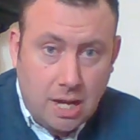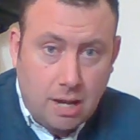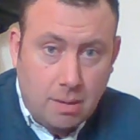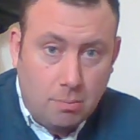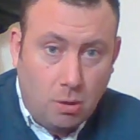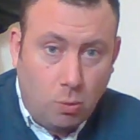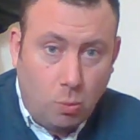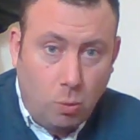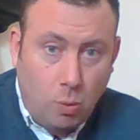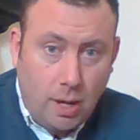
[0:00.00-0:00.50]

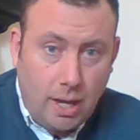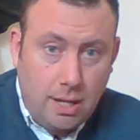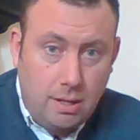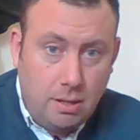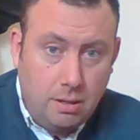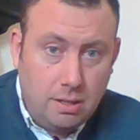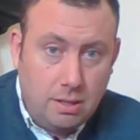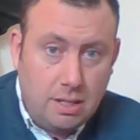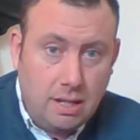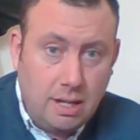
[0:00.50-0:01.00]
But
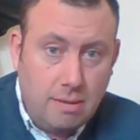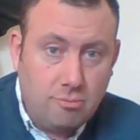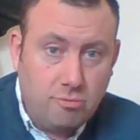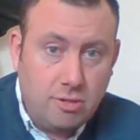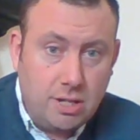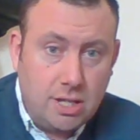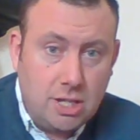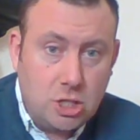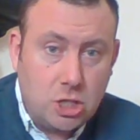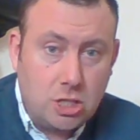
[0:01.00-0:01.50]
when Neem
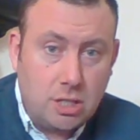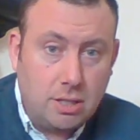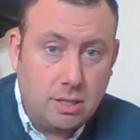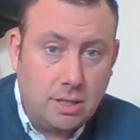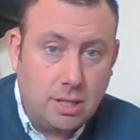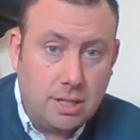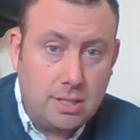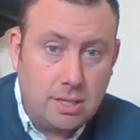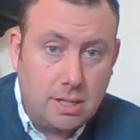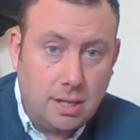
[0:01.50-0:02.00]
reached
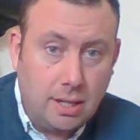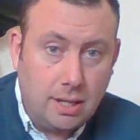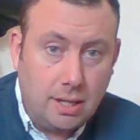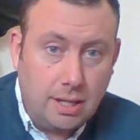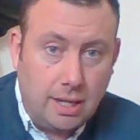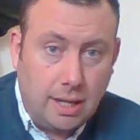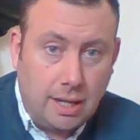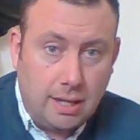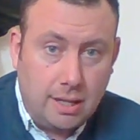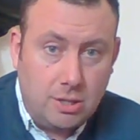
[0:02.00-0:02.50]
a certain
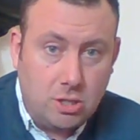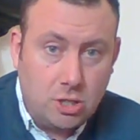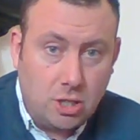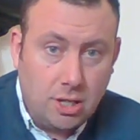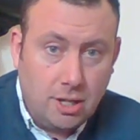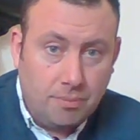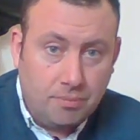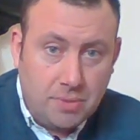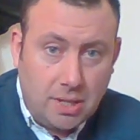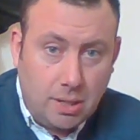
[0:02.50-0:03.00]
age,
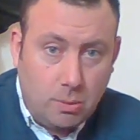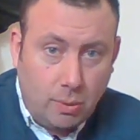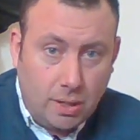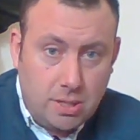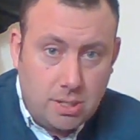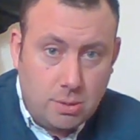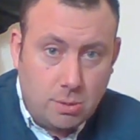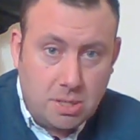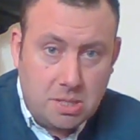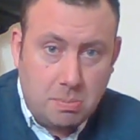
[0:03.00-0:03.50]
he went
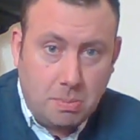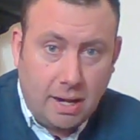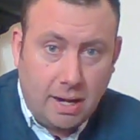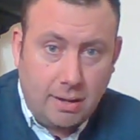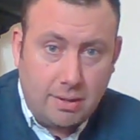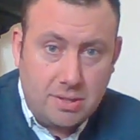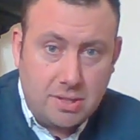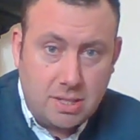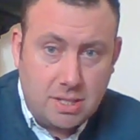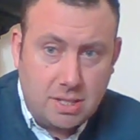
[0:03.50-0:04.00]
to his
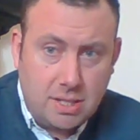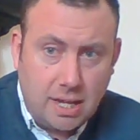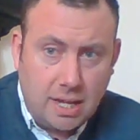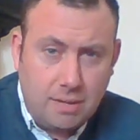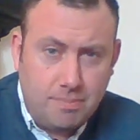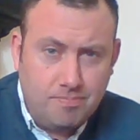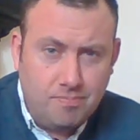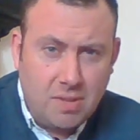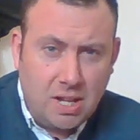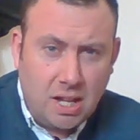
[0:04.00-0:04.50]
parents and said,